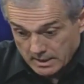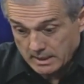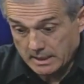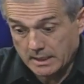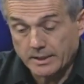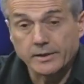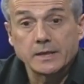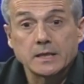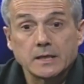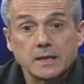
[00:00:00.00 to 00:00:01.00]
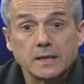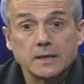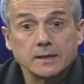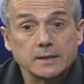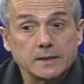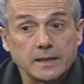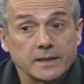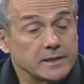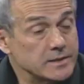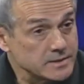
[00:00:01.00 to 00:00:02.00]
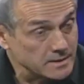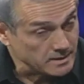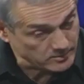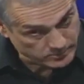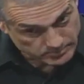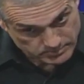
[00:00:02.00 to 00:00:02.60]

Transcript: uh, the, uh, and is, uh,